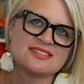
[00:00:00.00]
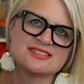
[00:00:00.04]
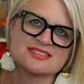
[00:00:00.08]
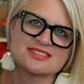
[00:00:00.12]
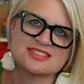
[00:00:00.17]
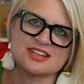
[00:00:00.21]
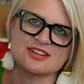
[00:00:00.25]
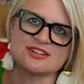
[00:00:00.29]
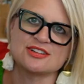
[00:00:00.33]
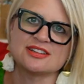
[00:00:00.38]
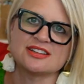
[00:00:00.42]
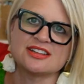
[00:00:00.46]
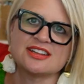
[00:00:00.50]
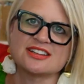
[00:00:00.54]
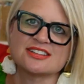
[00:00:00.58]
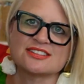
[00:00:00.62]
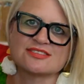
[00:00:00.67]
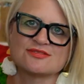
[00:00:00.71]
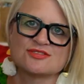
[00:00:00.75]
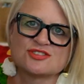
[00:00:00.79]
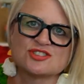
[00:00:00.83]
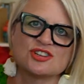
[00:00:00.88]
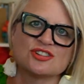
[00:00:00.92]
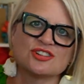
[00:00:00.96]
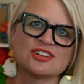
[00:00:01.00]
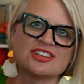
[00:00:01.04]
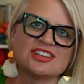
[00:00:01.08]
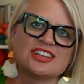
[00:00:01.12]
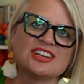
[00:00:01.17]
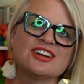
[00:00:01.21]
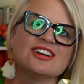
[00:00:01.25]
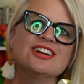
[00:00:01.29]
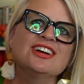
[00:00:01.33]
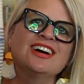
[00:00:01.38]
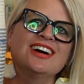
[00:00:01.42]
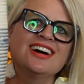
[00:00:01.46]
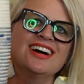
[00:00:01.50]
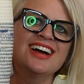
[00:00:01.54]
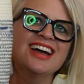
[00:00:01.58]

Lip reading: Sorry, a lot of junk in there.